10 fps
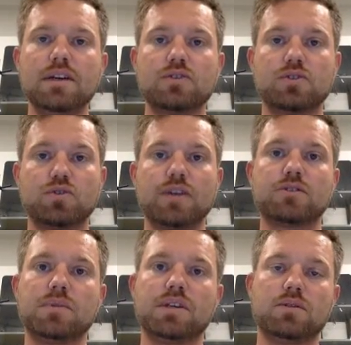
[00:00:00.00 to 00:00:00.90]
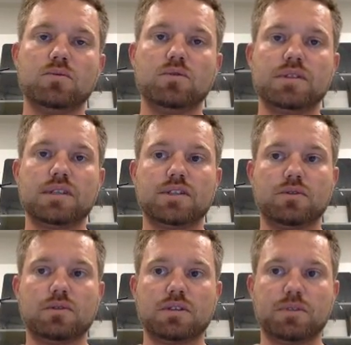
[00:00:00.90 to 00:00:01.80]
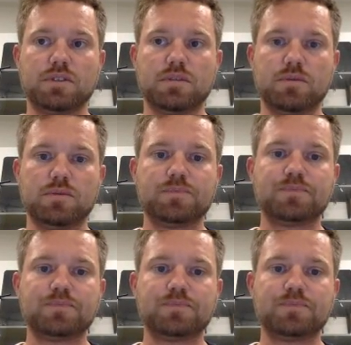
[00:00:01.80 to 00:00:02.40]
so try to make your movies as short as possible.